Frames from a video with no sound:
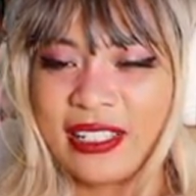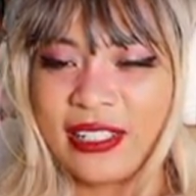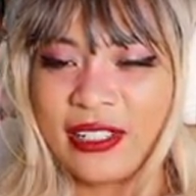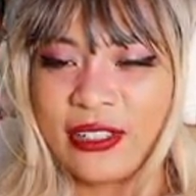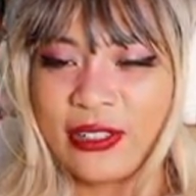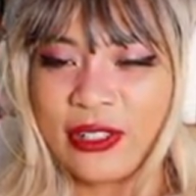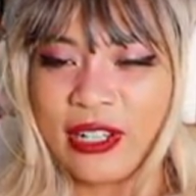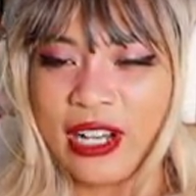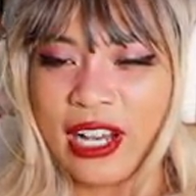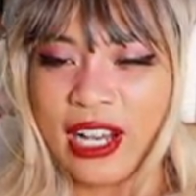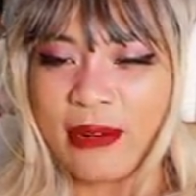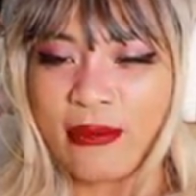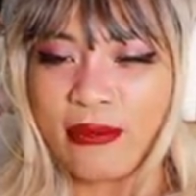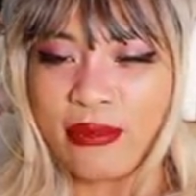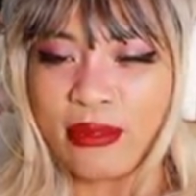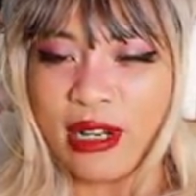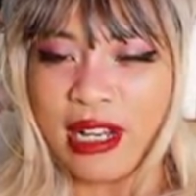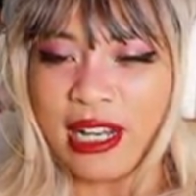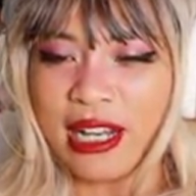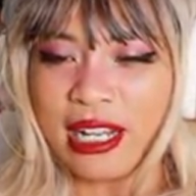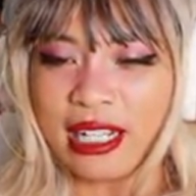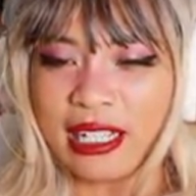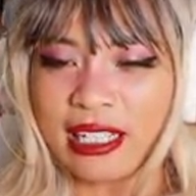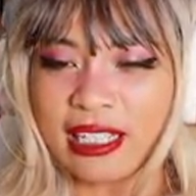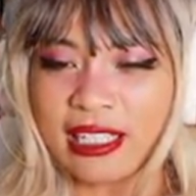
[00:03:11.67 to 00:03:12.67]
You got a
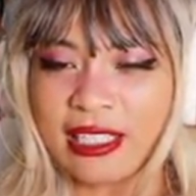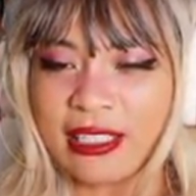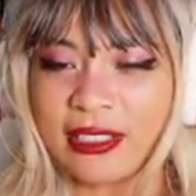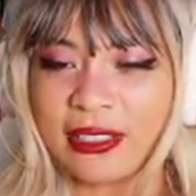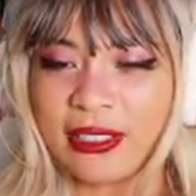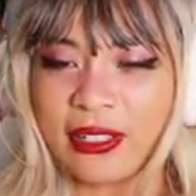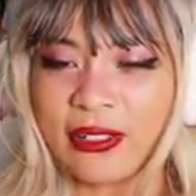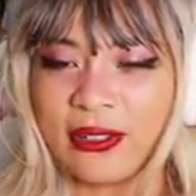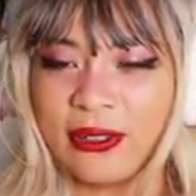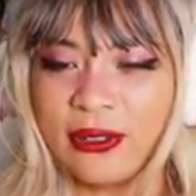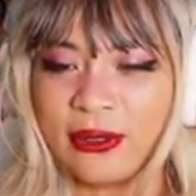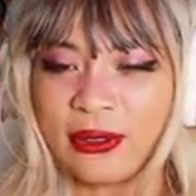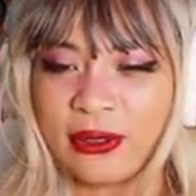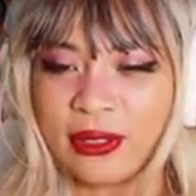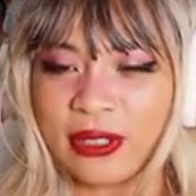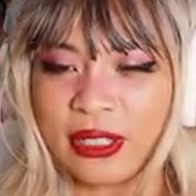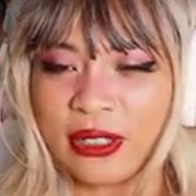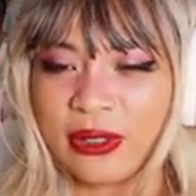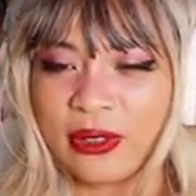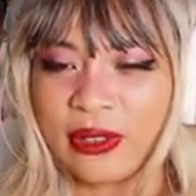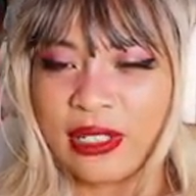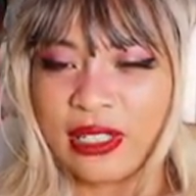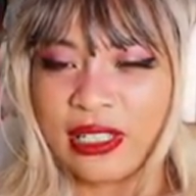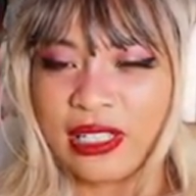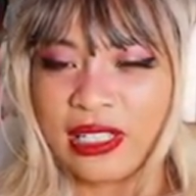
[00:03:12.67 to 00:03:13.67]
box. Oh, you're
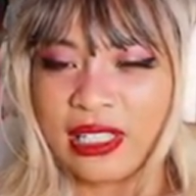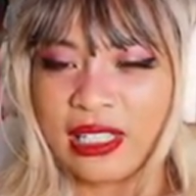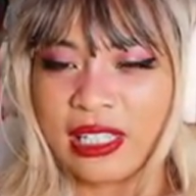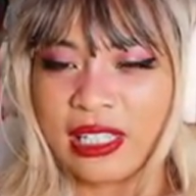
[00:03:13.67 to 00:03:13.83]
going to